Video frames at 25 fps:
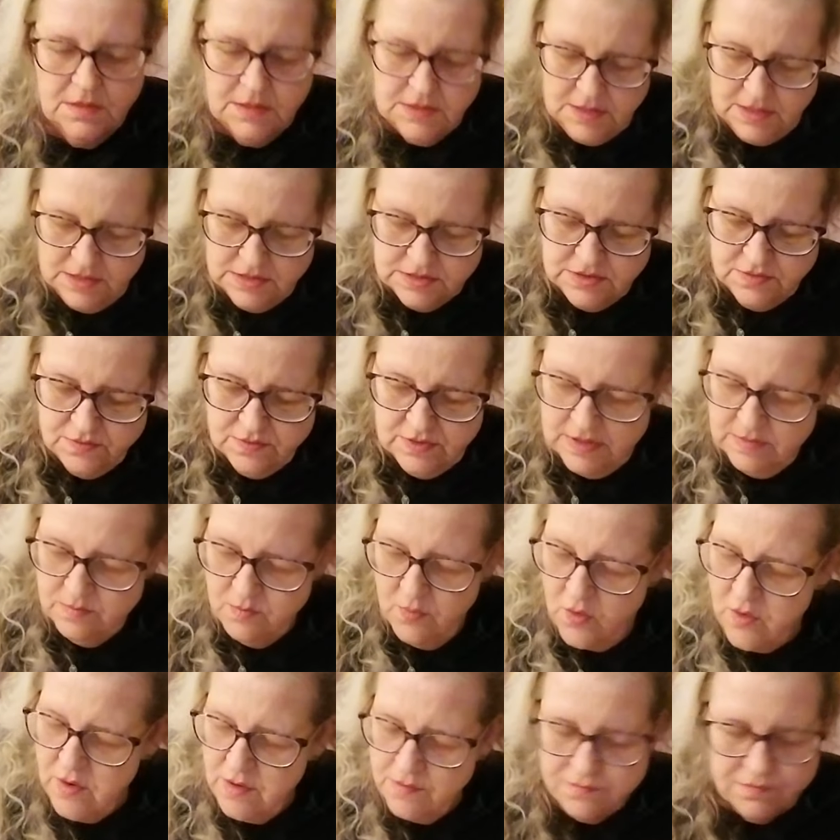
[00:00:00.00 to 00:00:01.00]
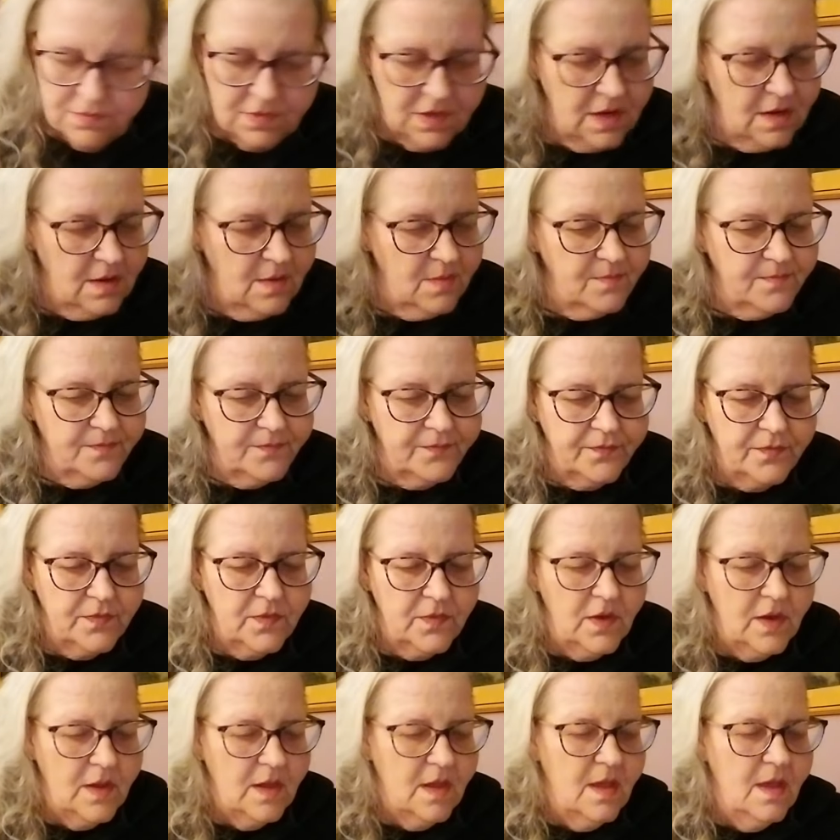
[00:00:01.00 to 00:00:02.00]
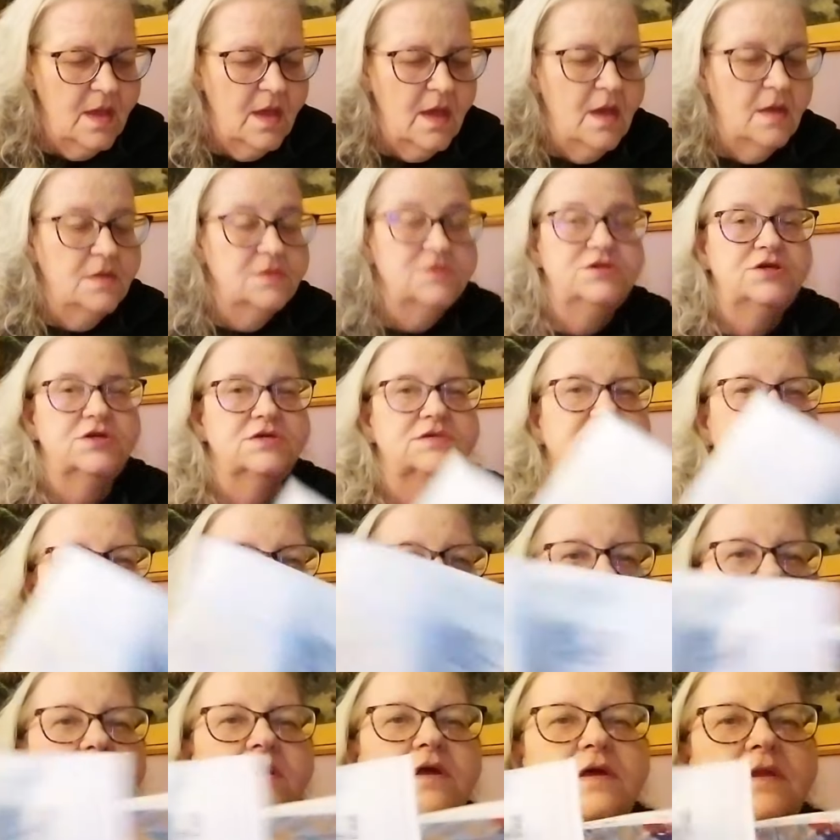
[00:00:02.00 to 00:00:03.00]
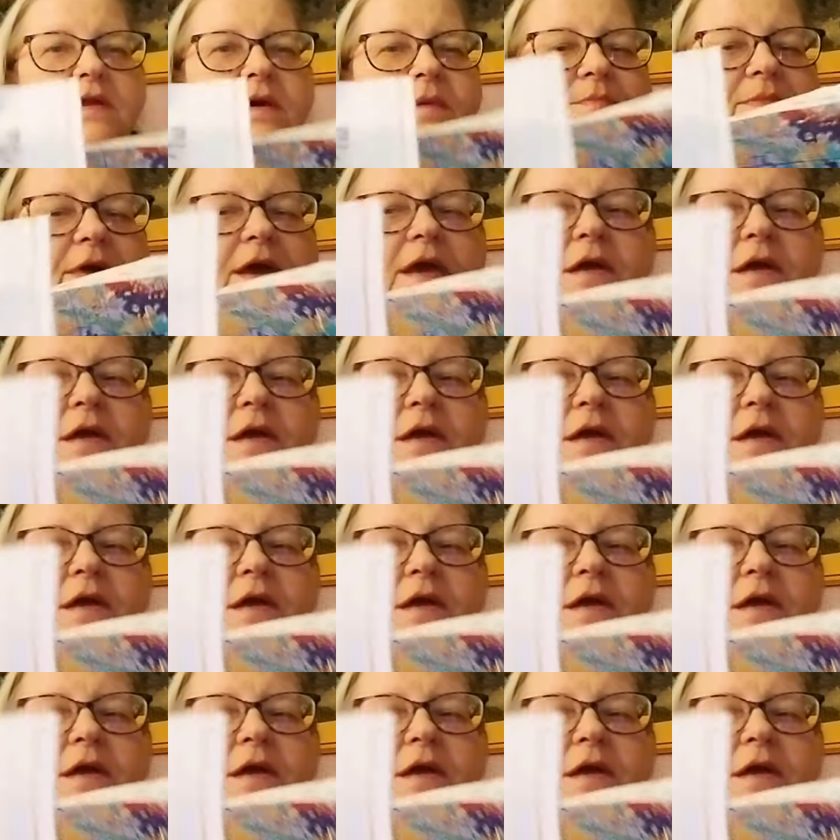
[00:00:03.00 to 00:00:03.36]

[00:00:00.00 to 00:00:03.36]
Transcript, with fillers: Did I do any more? No. Just started up